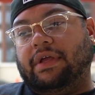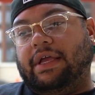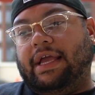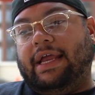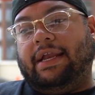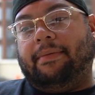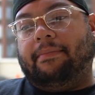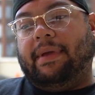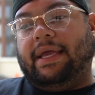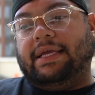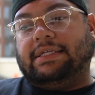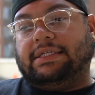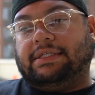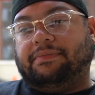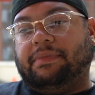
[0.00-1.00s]
it
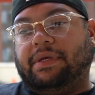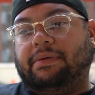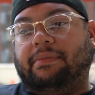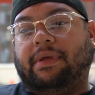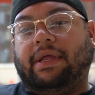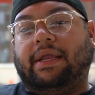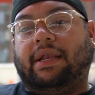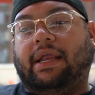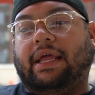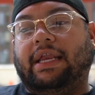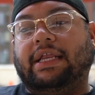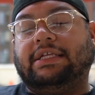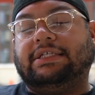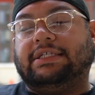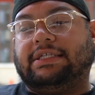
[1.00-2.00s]
amazes me, man. Like
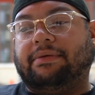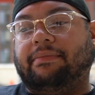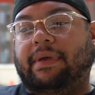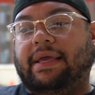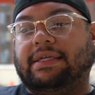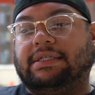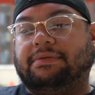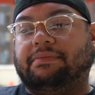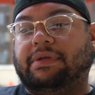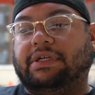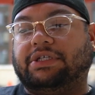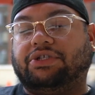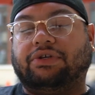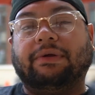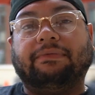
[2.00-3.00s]
it just amazes me the
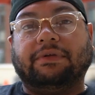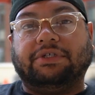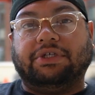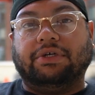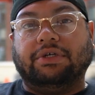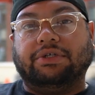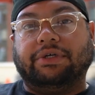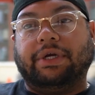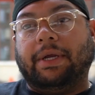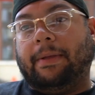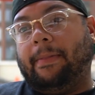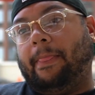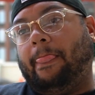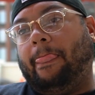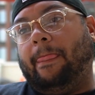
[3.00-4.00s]
strength of children,
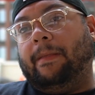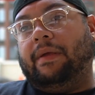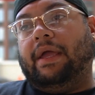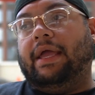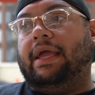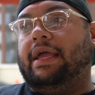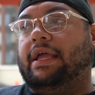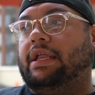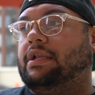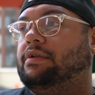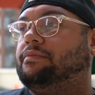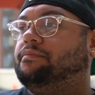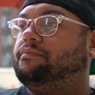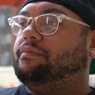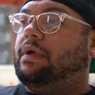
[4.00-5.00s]
and
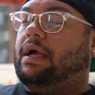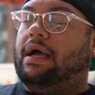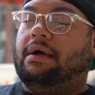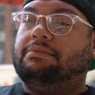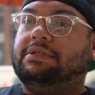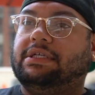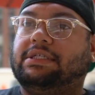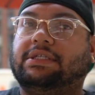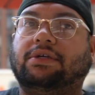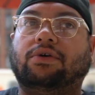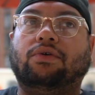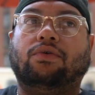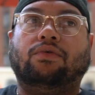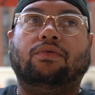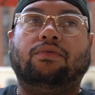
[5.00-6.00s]
I'm just
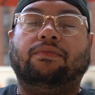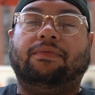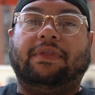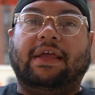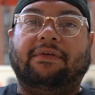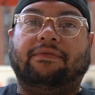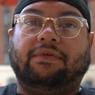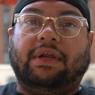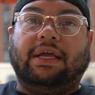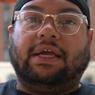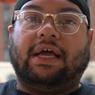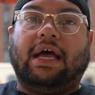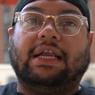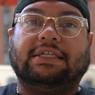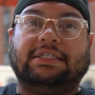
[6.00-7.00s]
so thankful that
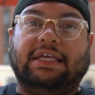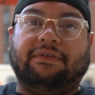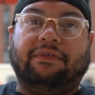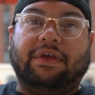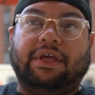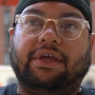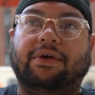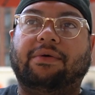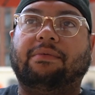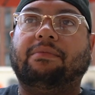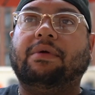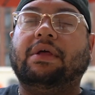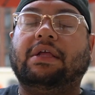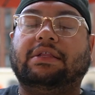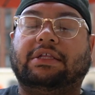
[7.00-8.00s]
God has given him
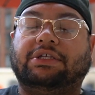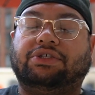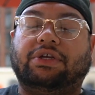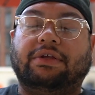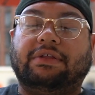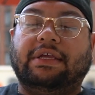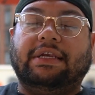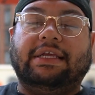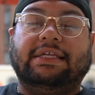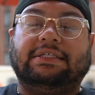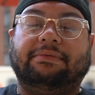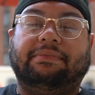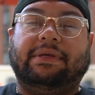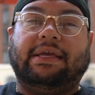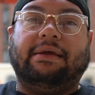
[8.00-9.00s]
the strength he needs
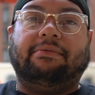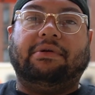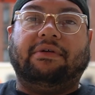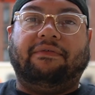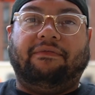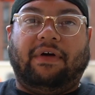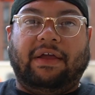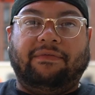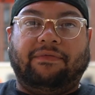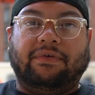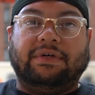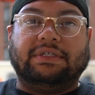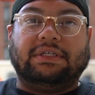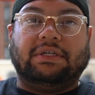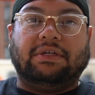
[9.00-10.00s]
to be able to fight for
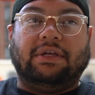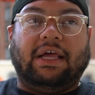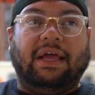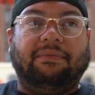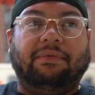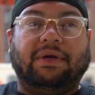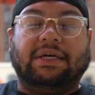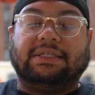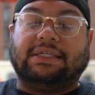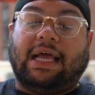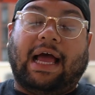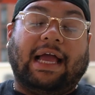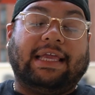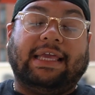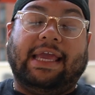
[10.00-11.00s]
his little life because
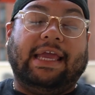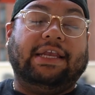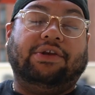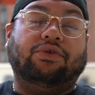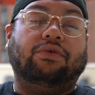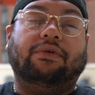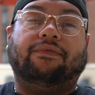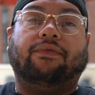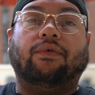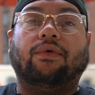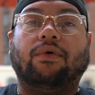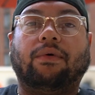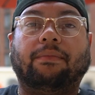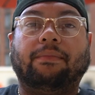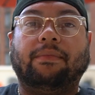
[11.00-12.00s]
I can't do it for
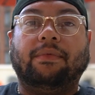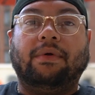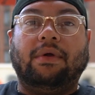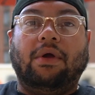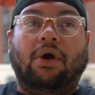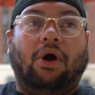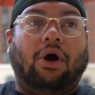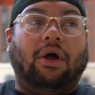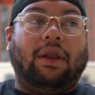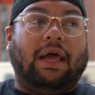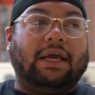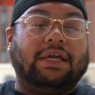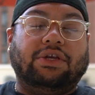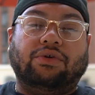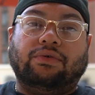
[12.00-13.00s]
him. All I
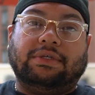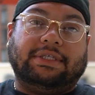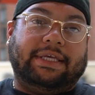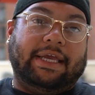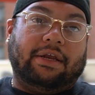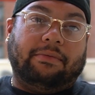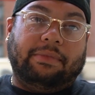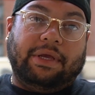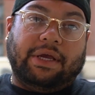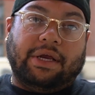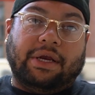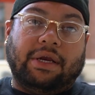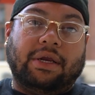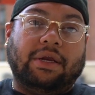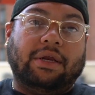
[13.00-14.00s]
could do is get him here,